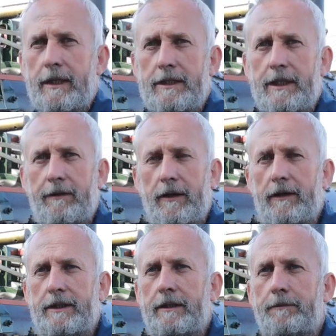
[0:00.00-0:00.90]

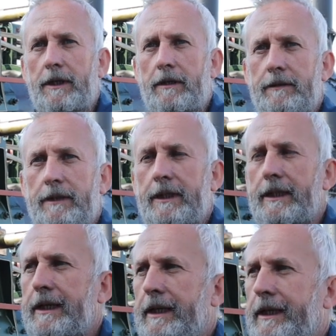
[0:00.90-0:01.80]
sterilising plant
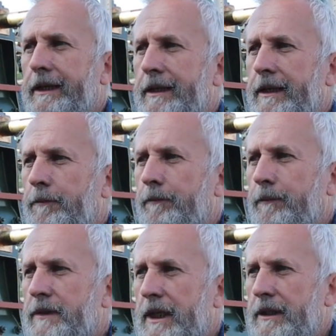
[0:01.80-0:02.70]
and
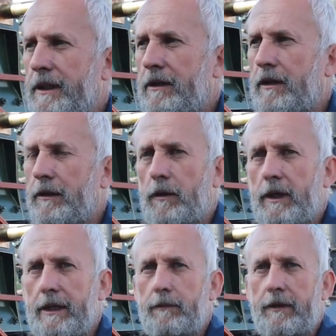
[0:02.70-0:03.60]
um, sent to the Isle of
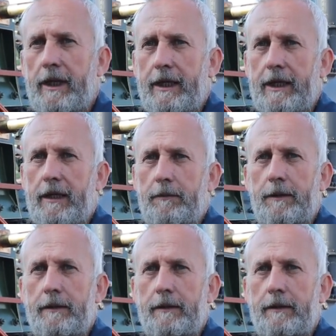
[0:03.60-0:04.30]
Wight where it ended up